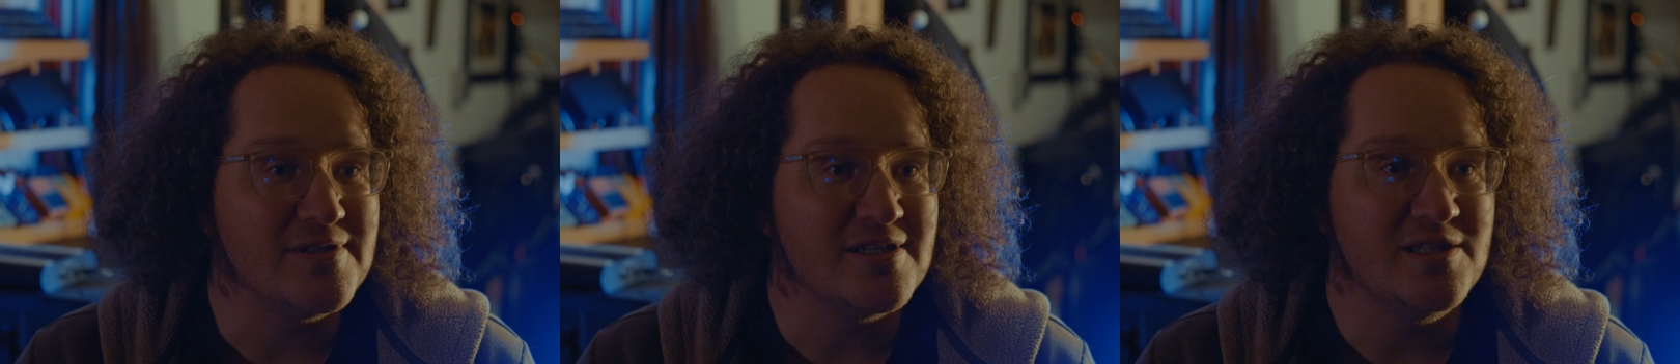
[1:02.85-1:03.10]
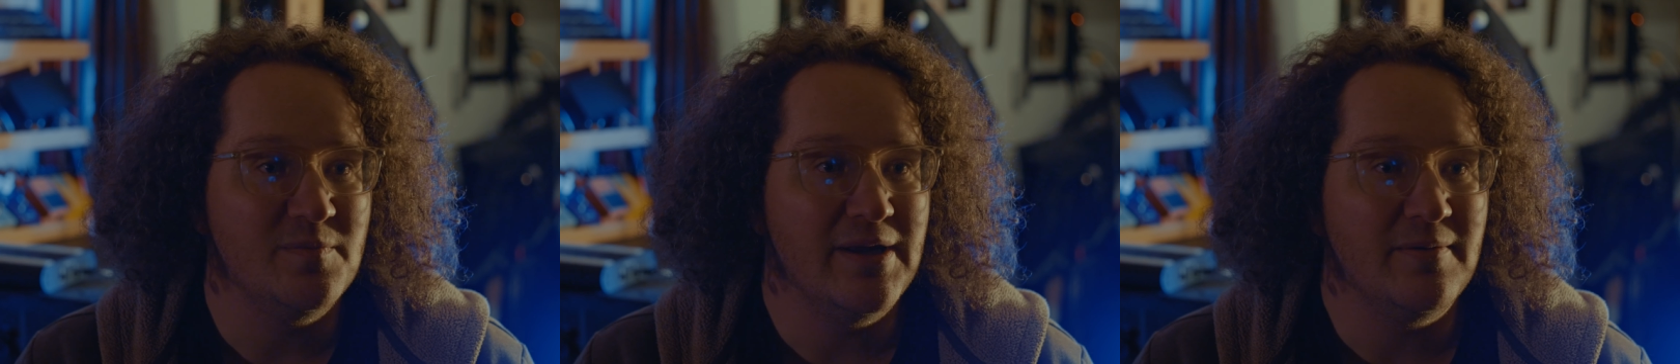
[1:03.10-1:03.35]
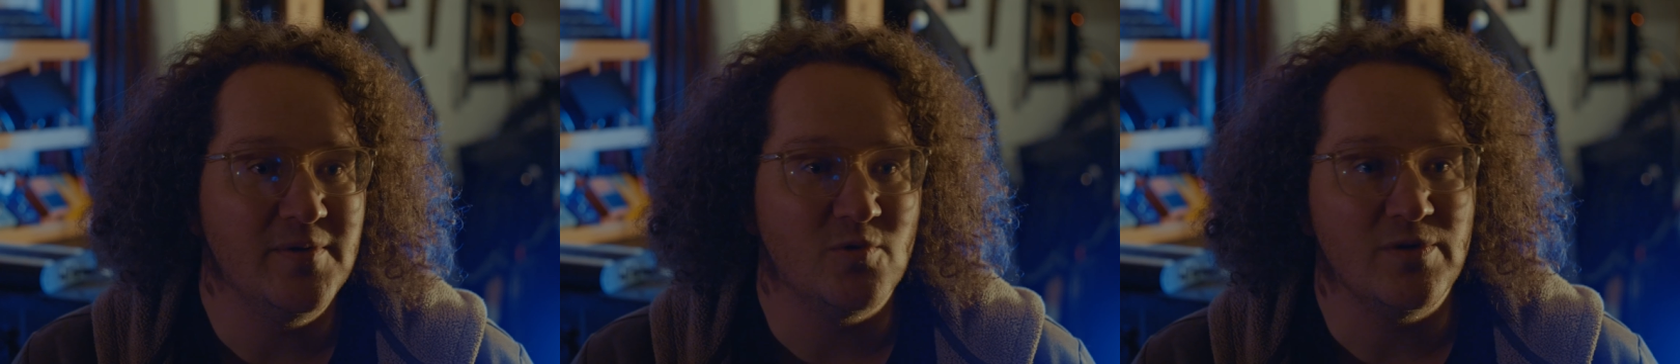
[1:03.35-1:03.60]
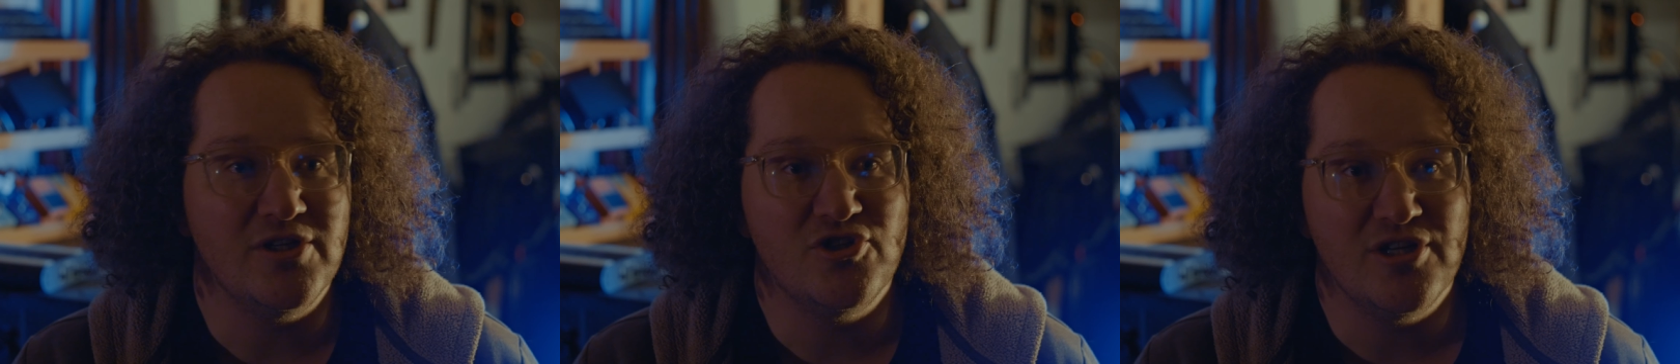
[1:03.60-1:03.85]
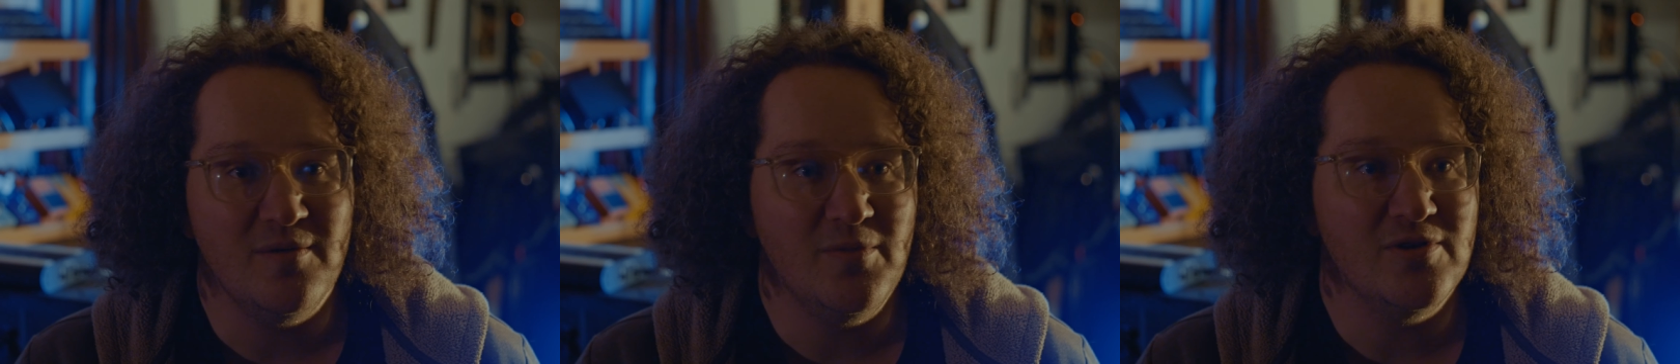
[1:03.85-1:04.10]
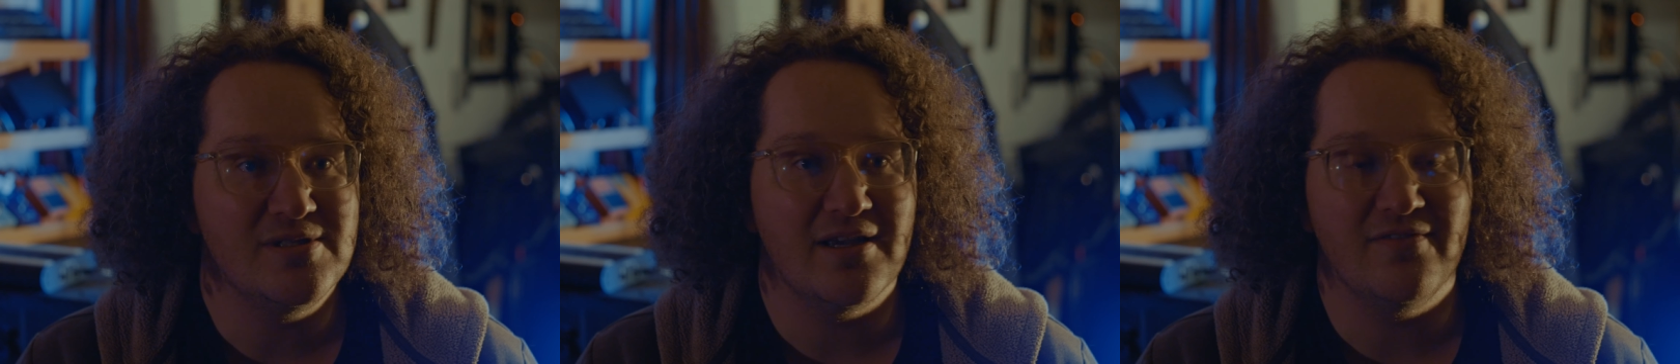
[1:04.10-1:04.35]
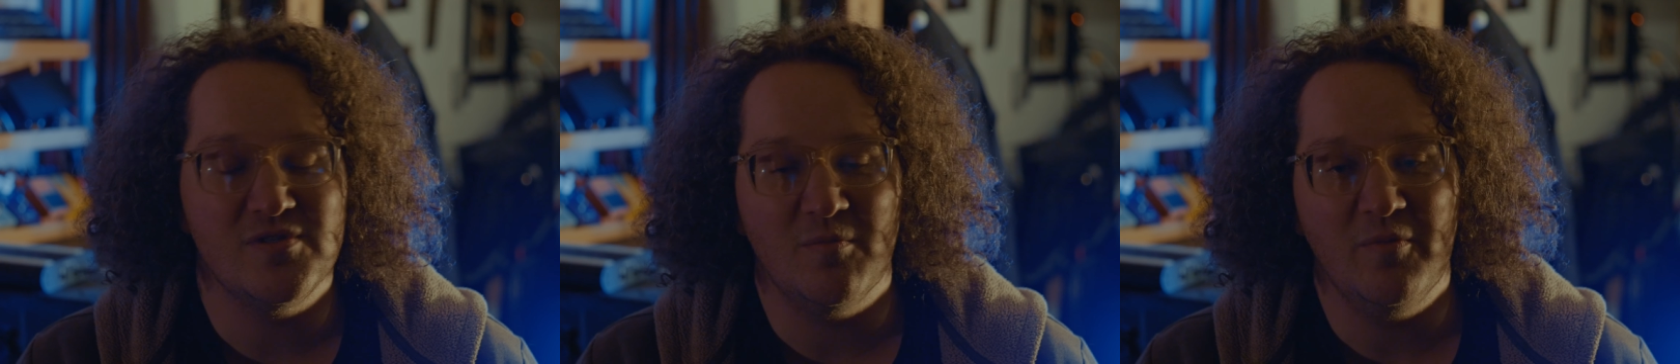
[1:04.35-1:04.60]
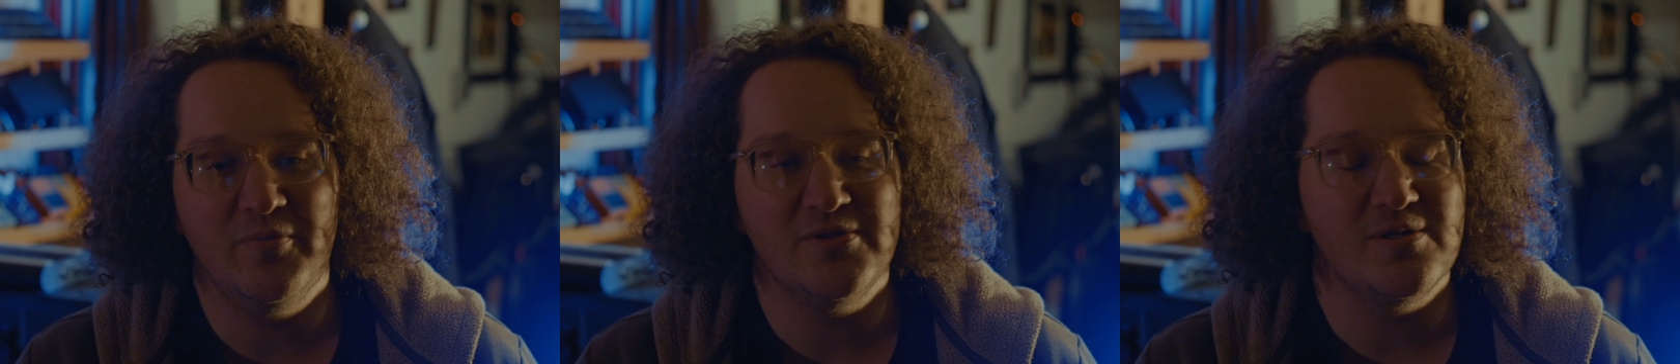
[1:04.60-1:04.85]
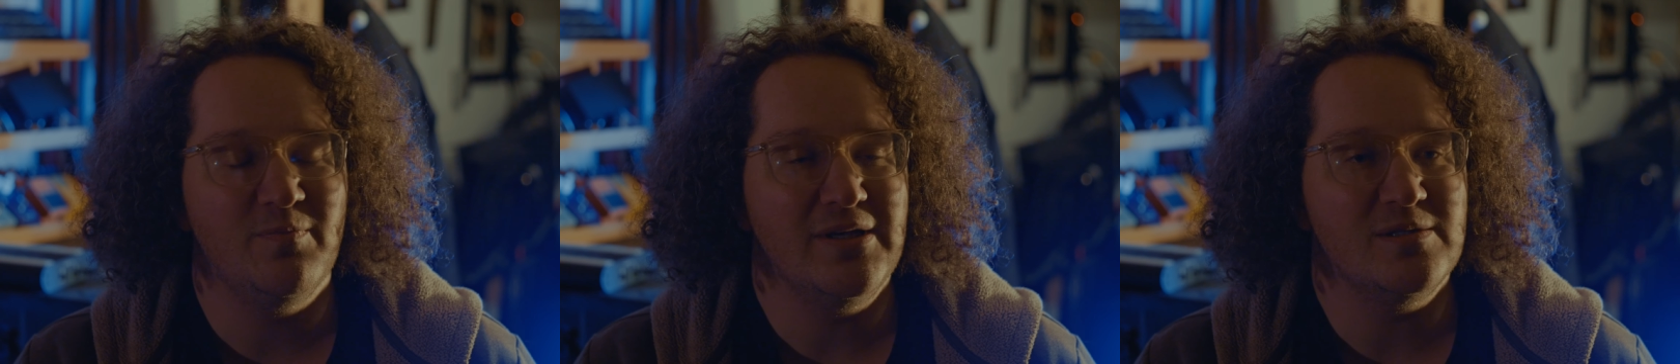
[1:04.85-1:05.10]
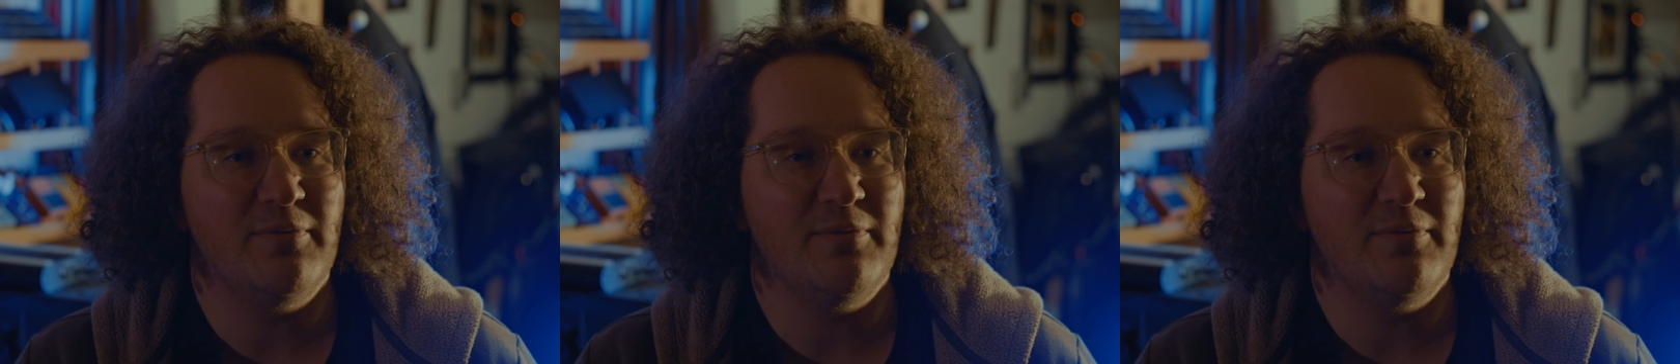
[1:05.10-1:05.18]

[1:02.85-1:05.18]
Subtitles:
It's good to be able to read sheet music if someone puts a piece of